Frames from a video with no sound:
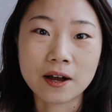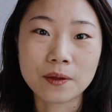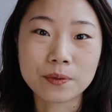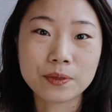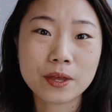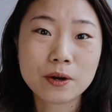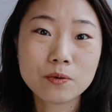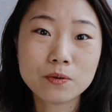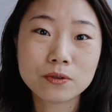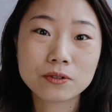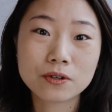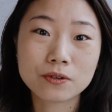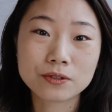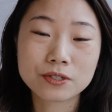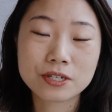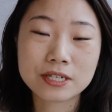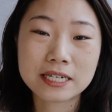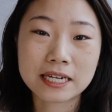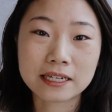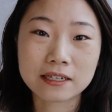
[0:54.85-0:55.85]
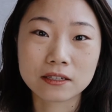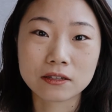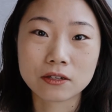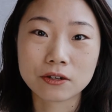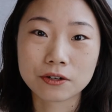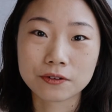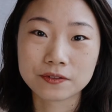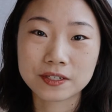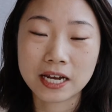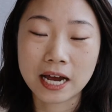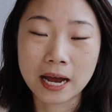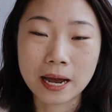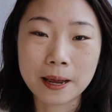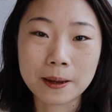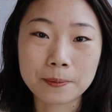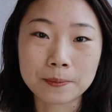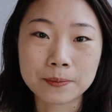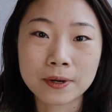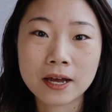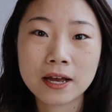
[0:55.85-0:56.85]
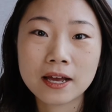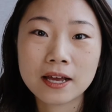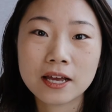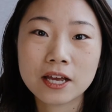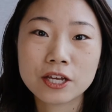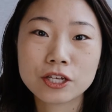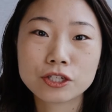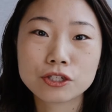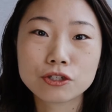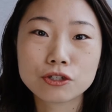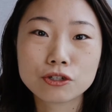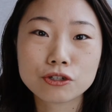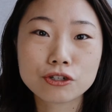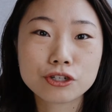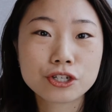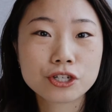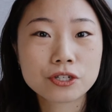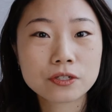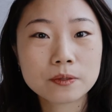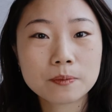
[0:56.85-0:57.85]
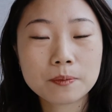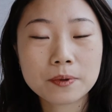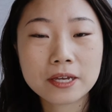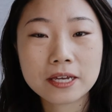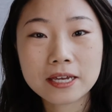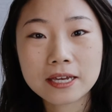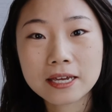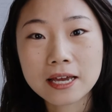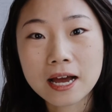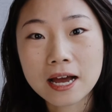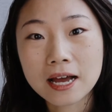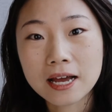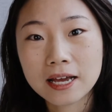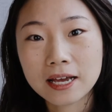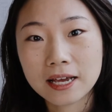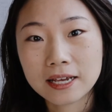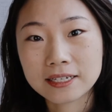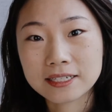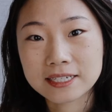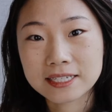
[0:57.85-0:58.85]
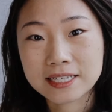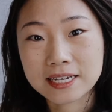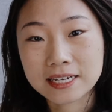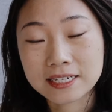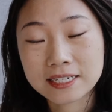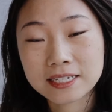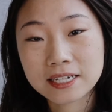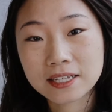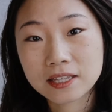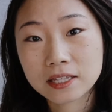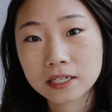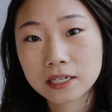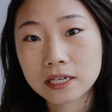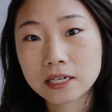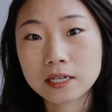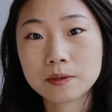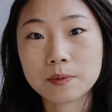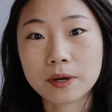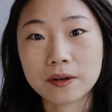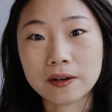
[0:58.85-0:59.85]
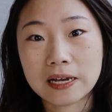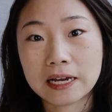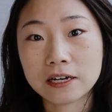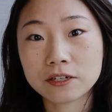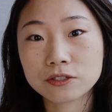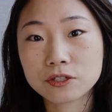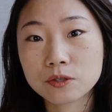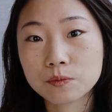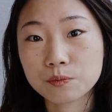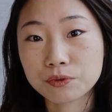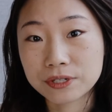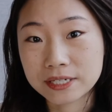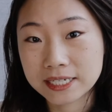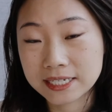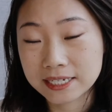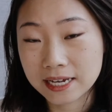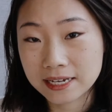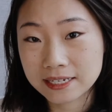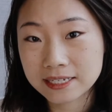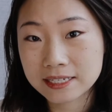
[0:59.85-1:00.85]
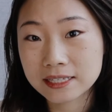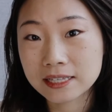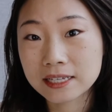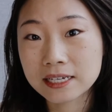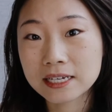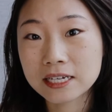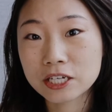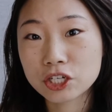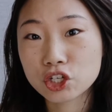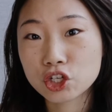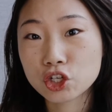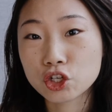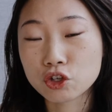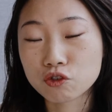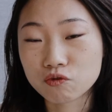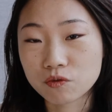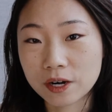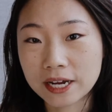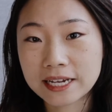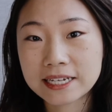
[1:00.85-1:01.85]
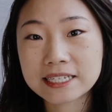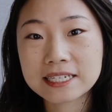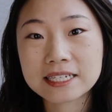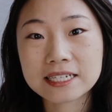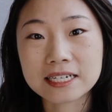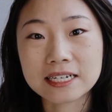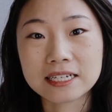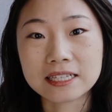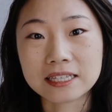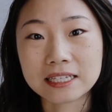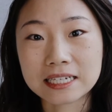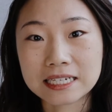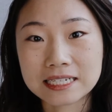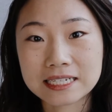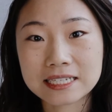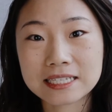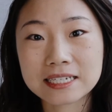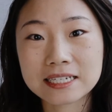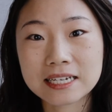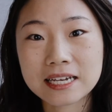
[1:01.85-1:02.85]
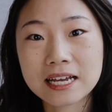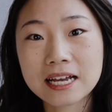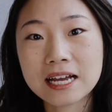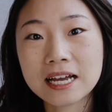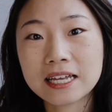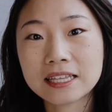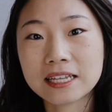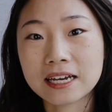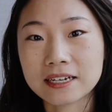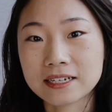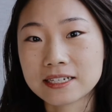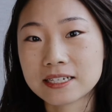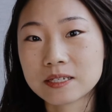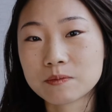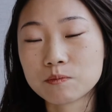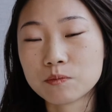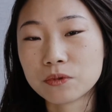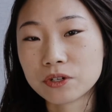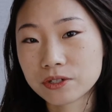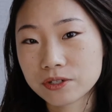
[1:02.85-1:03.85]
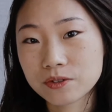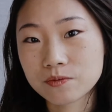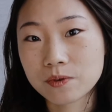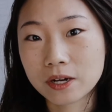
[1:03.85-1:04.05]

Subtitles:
that will going to take a lot of time. You should be instead thinking about how to precisely curate a list that is most